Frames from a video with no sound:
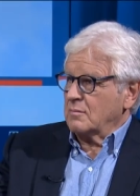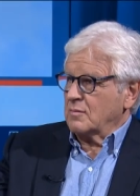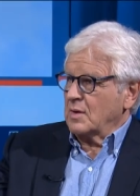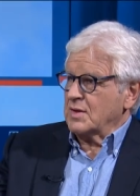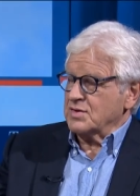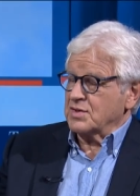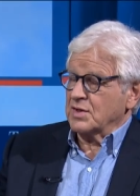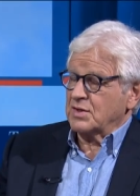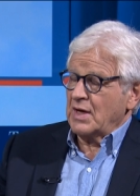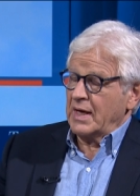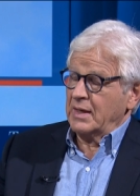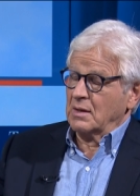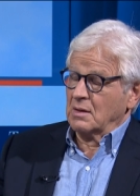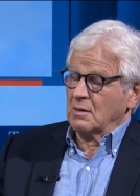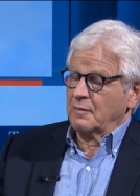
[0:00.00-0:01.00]
as the
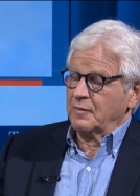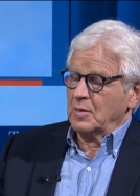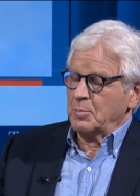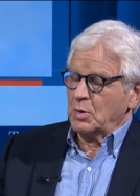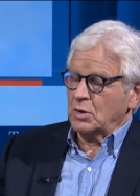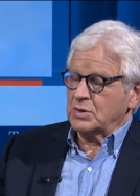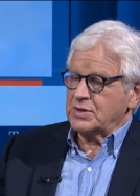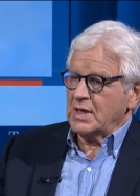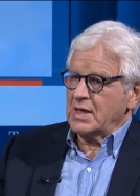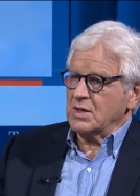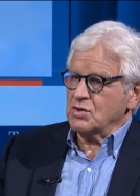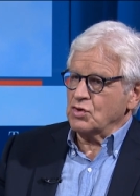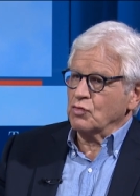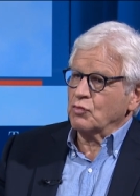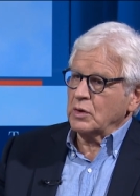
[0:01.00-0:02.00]
title of the book
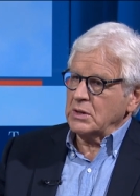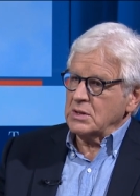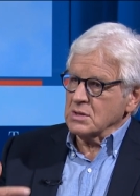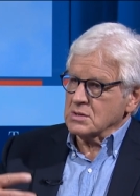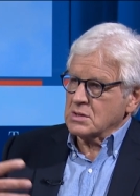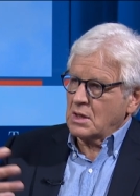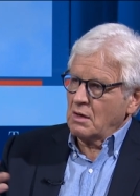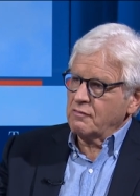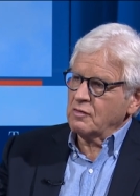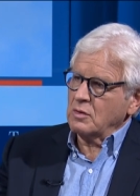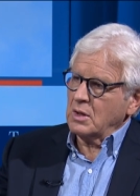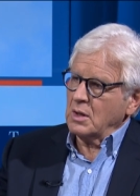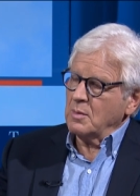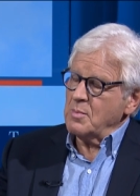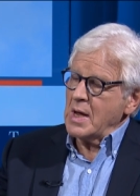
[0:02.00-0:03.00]
says, you rediscovered
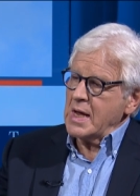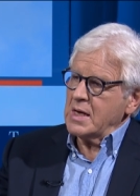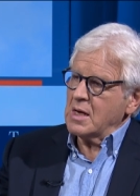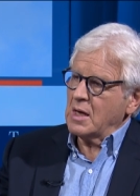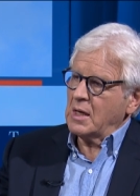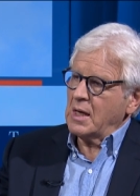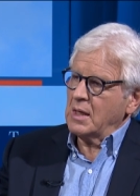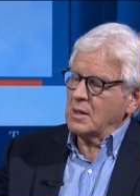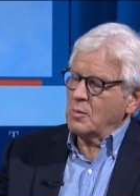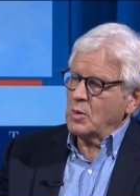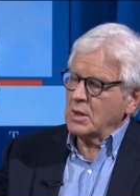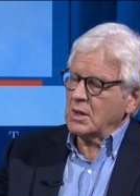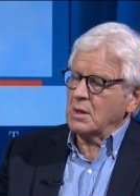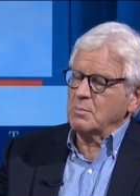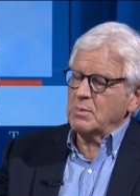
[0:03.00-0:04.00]
him, and I
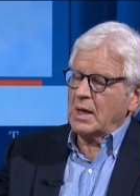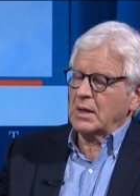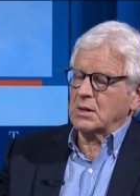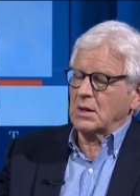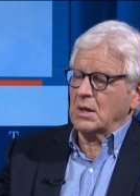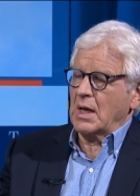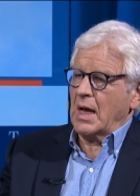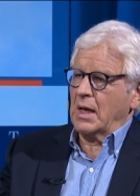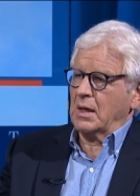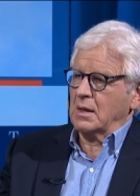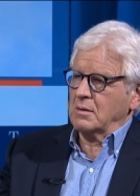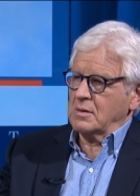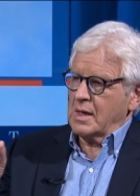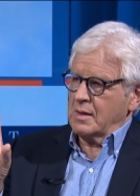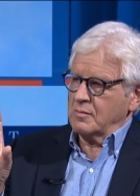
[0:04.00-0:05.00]
want to come back to that
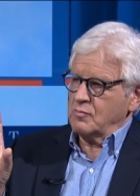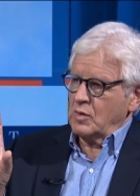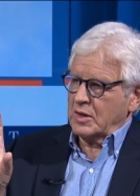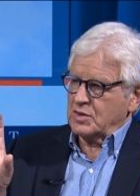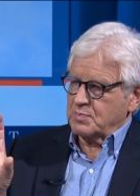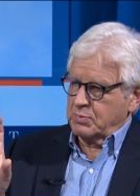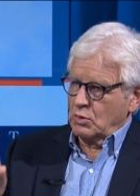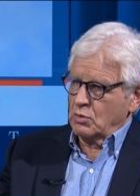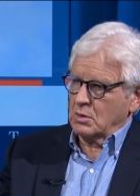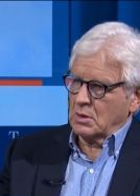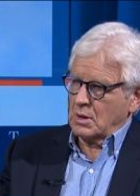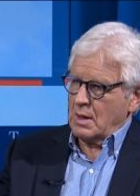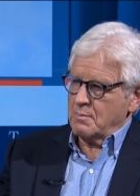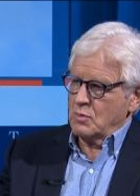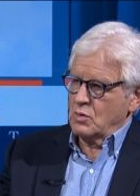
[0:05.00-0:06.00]
and explore it a
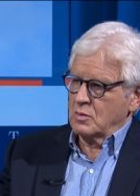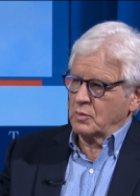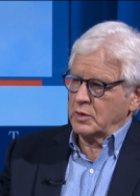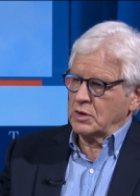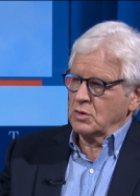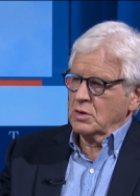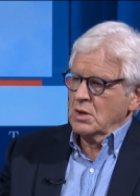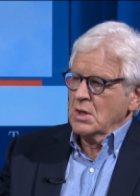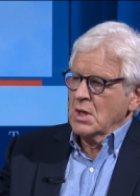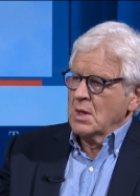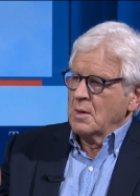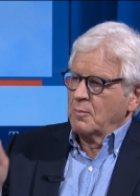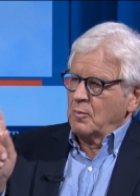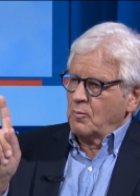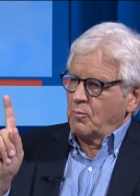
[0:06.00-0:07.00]
lot more with you.
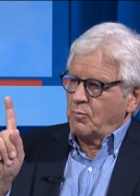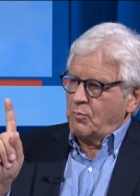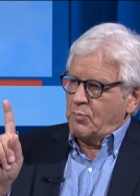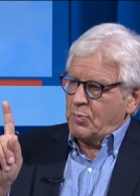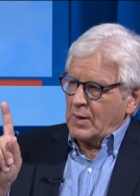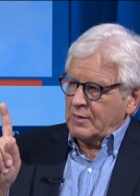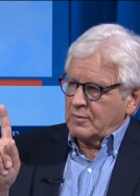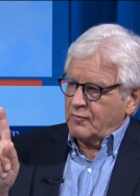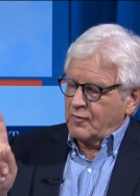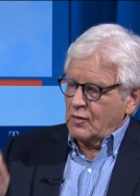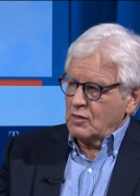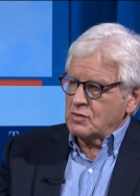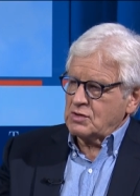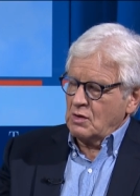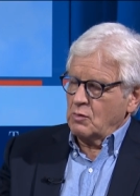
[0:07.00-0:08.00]
But
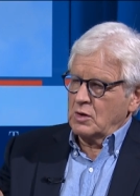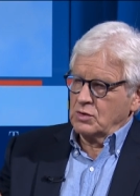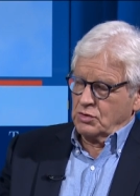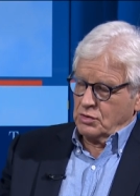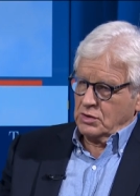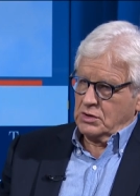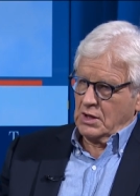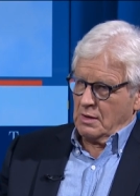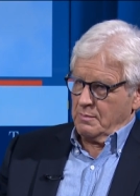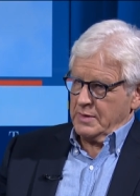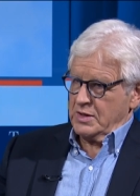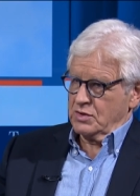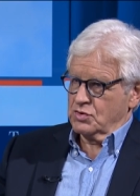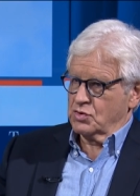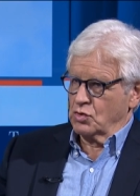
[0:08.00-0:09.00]
first, I want you to tell
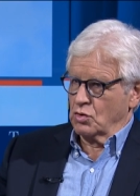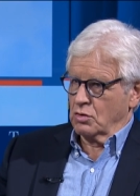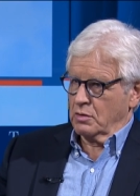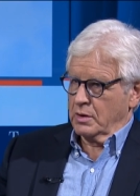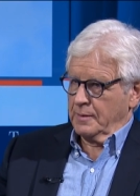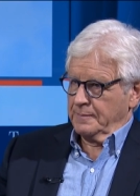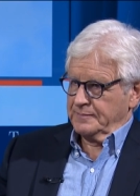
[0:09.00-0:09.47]
me a story.